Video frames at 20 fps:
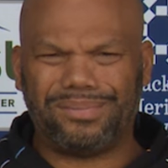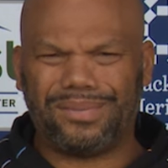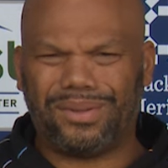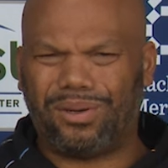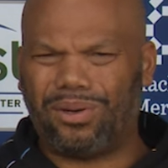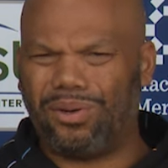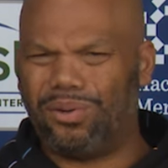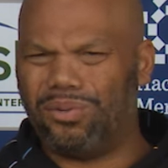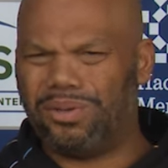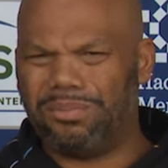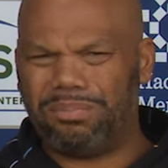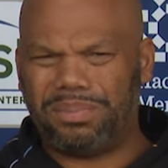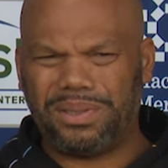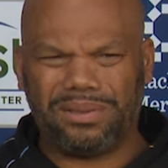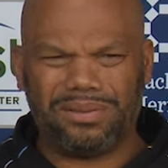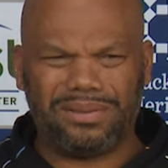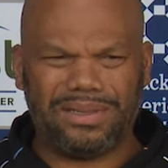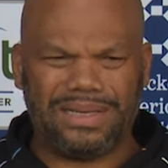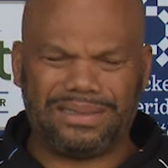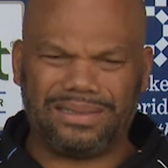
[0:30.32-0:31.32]
holding
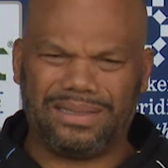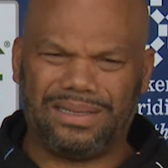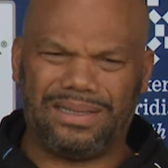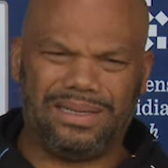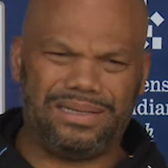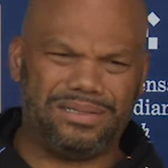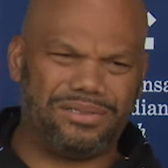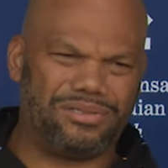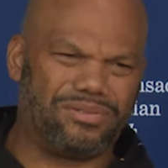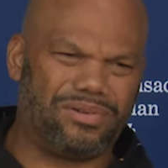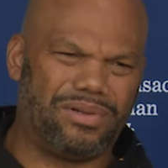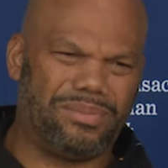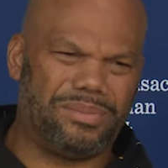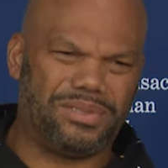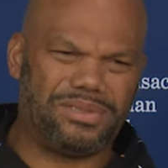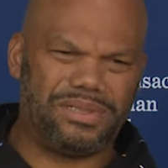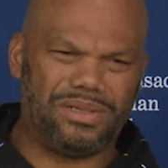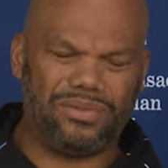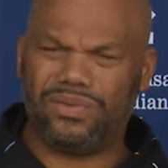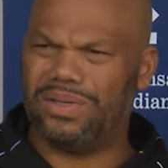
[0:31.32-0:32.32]
penalty at the line of
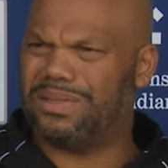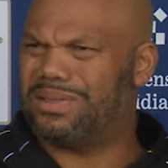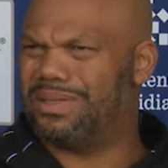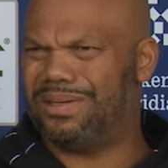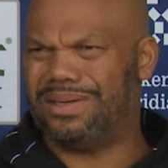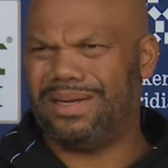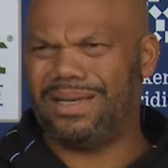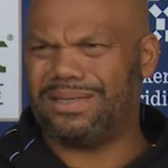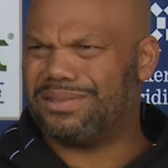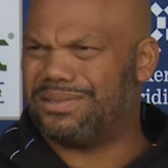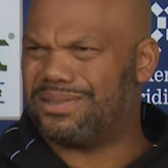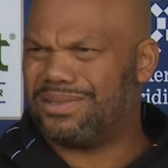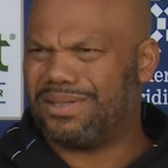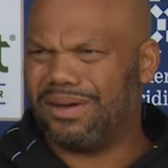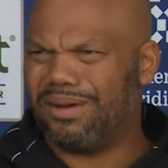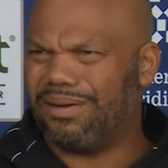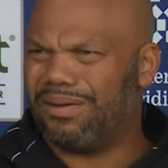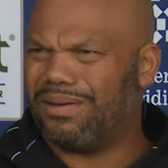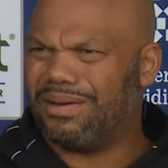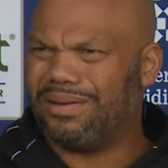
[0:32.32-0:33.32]
scrimmage that wasn't
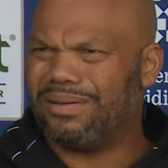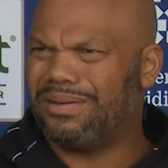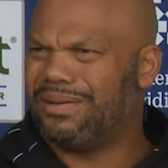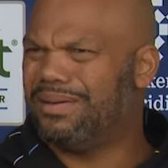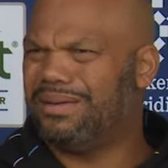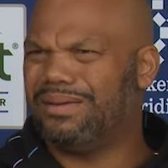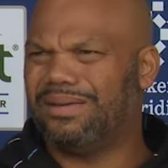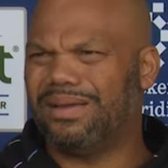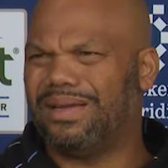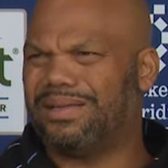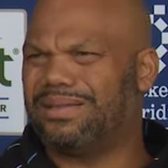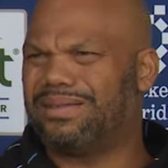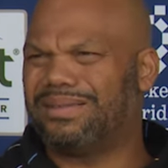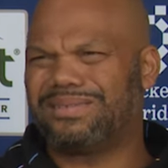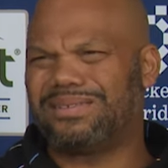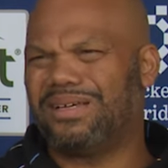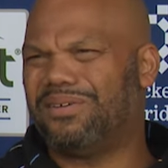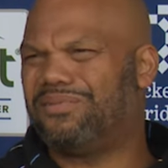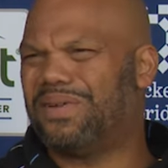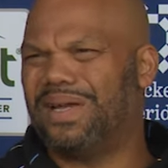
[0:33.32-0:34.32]
necessary, like
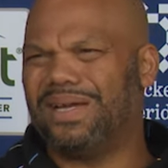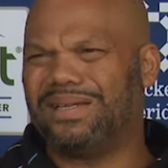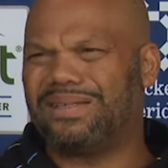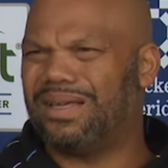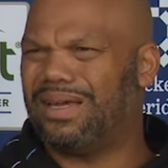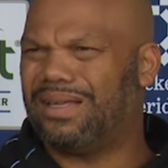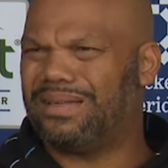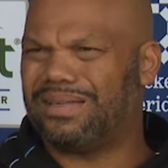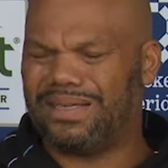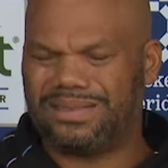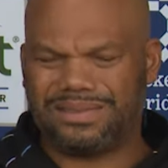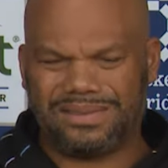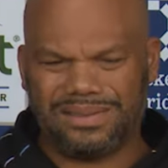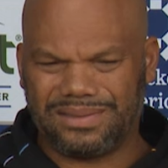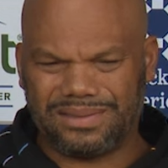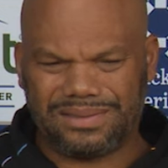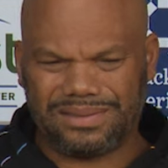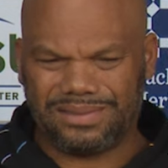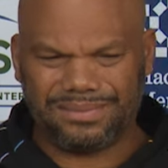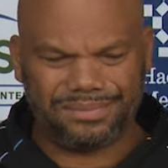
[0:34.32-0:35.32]
stuff like that. That's
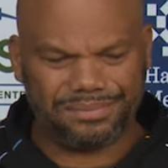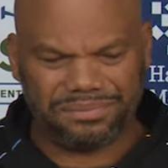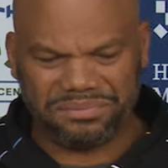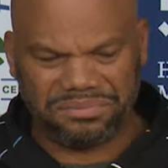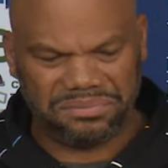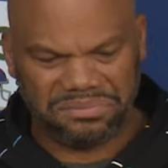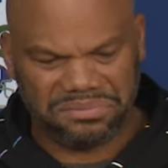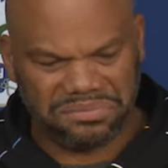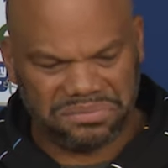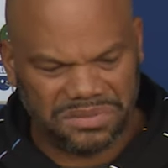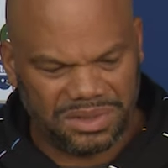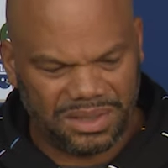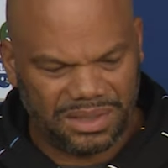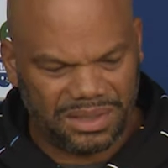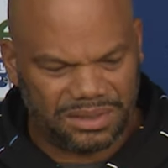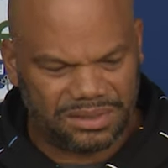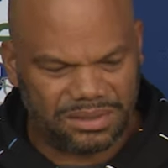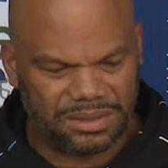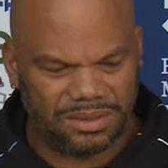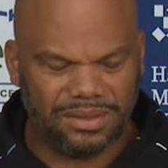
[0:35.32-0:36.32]
just
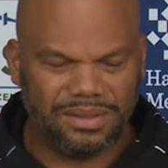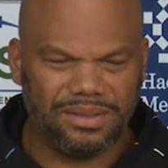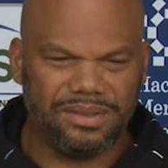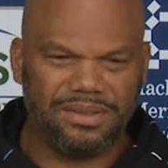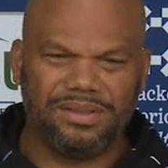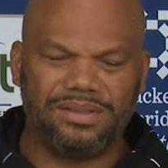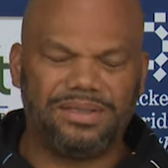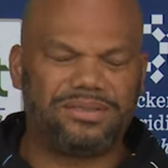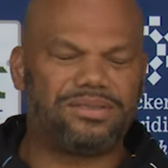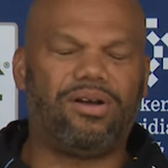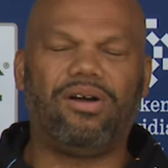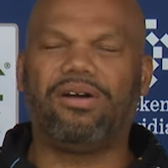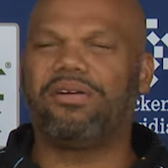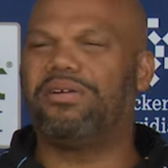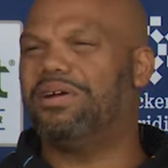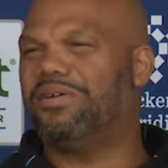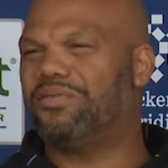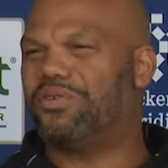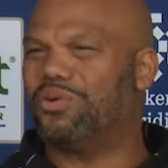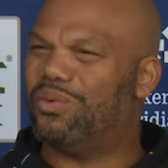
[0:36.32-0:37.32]
it's hard
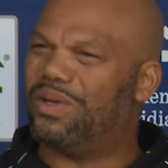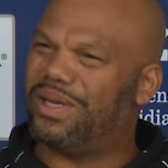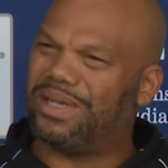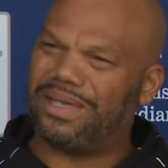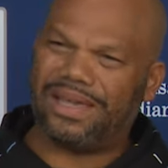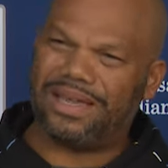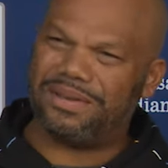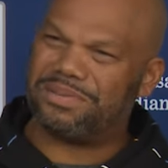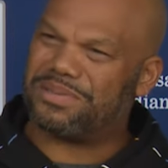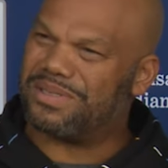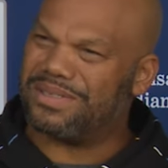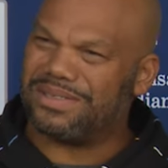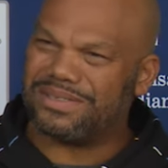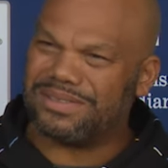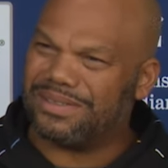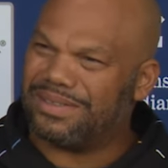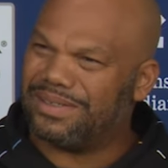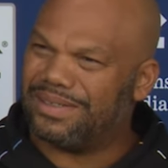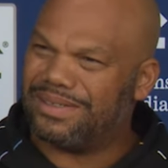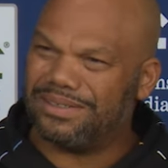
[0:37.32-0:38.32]
enough to win games in
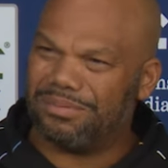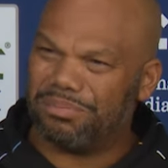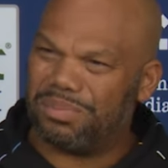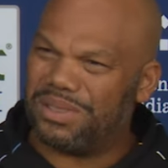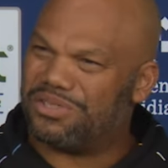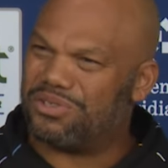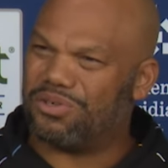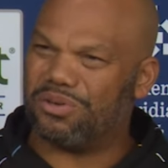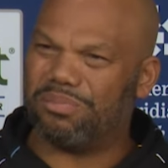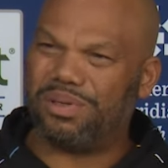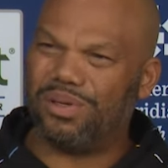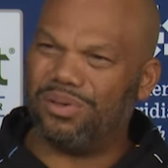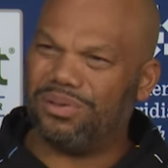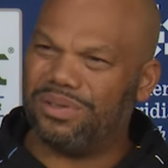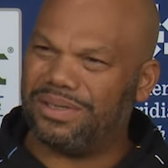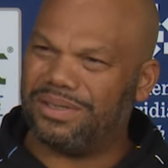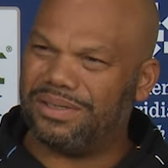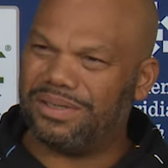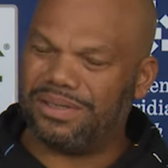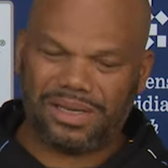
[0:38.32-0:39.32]
this league, to beat your opponent.